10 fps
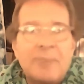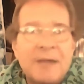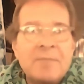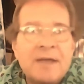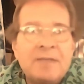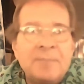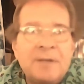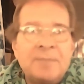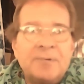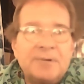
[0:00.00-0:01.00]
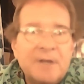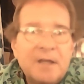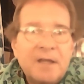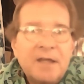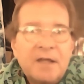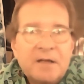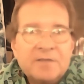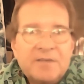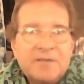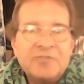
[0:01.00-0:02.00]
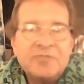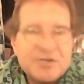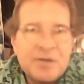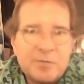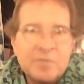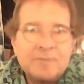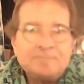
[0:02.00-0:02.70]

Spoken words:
by many people because he was a gentleman.